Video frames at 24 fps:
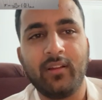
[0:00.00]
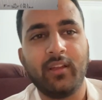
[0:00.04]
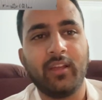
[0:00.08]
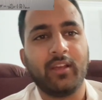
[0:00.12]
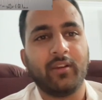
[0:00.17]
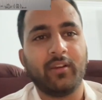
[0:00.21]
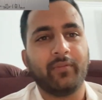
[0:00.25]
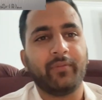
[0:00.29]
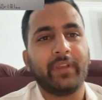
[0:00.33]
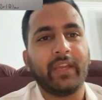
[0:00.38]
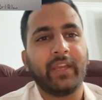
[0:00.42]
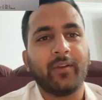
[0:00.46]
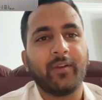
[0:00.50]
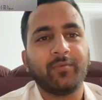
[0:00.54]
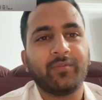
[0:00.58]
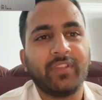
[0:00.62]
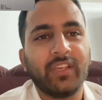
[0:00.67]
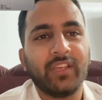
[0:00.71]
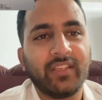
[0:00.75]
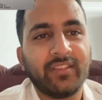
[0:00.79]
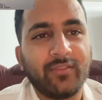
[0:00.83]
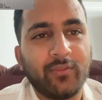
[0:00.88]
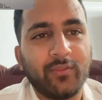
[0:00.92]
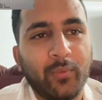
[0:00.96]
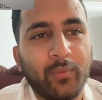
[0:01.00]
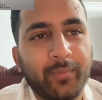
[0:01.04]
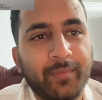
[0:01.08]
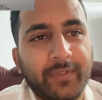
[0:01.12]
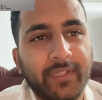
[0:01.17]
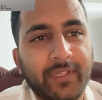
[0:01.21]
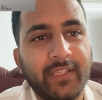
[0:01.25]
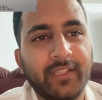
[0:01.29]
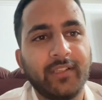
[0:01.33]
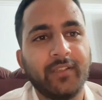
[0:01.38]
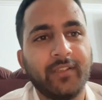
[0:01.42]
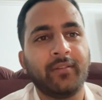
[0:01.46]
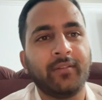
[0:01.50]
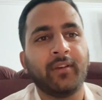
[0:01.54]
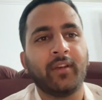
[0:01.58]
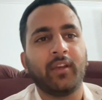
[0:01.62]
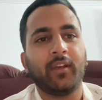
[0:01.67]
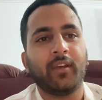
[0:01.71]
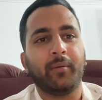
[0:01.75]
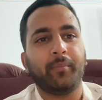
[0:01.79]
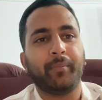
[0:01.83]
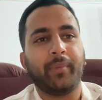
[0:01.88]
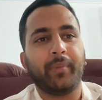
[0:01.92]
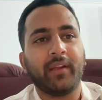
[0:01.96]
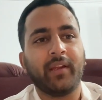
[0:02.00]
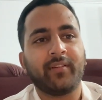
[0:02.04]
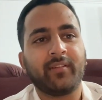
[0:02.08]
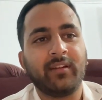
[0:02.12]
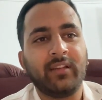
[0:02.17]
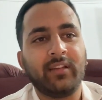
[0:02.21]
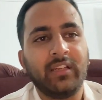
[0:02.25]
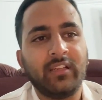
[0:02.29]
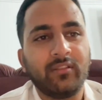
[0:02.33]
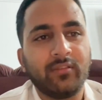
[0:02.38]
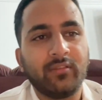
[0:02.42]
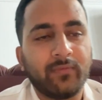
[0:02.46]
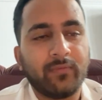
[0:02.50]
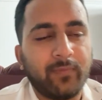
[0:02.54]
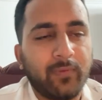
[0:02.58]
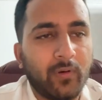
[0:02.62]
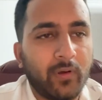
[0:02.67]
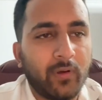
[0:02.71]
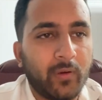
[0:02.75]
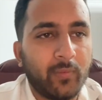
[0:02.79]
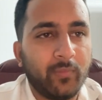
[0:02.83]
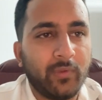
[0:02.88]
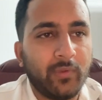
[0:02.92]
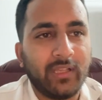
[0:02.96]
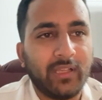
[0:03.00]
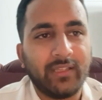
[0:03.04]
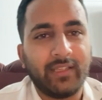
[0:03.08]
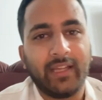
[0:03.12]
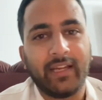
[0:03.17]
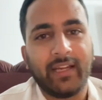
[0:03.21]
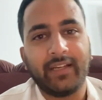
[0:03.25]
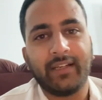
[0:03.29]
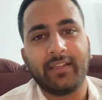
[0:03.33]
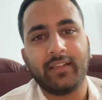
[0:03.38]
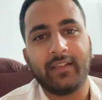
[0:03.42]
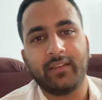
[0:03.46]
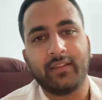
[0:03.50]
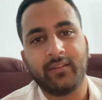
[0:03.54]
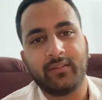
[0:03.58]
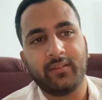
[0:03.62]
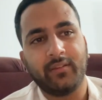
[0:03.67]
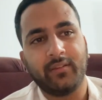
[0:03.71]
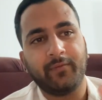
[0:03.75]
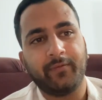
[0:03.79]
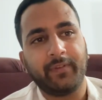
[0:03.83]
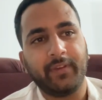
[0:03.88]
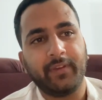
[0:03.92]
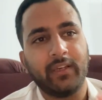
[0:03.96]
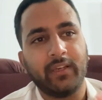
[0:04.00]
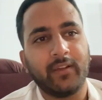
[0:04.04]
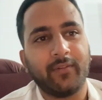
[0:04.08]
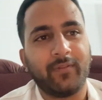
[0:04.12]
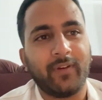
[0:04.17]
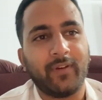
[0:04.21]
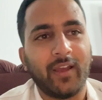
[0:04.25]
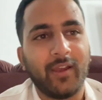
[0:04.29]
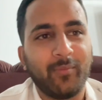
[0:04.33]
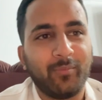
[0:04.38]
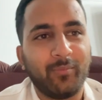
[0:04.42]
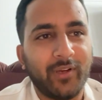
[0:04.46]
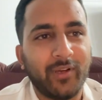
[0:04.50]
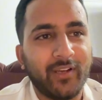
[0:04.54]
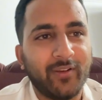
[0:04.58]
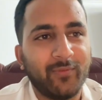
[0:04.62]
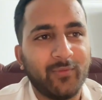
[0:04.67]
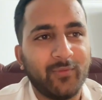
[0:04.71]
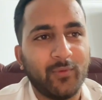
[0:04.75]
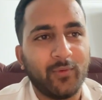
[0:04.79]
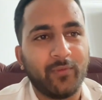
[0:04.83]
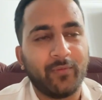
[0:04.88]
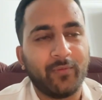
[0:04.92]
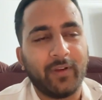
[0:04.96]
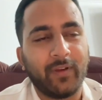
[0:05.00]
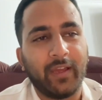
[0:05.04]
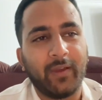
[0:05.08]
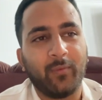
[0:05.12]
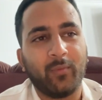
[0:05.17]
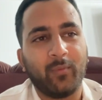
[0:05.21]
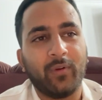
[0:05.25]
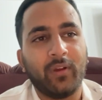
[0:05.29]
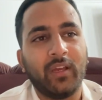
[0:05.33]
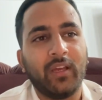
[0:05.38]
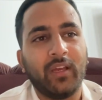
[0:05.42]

We have just obtained Becquerel's formula that is in figure 5.45.